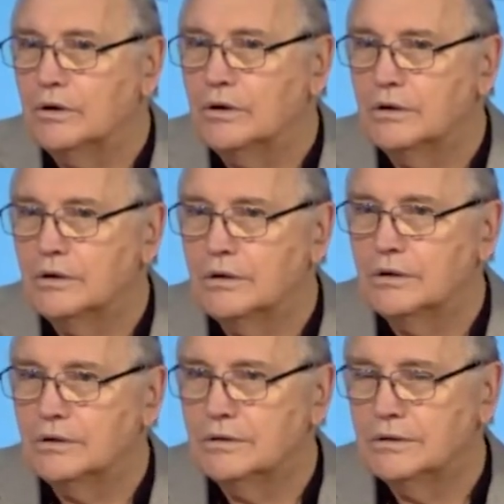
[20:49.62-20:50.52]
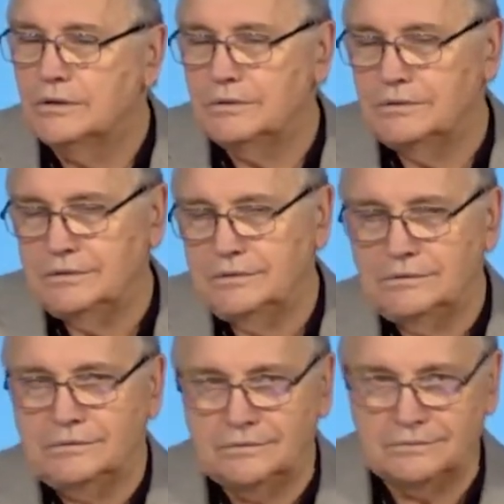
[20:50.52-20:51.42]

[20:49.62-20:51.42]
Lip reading: No one is speaking in this clip.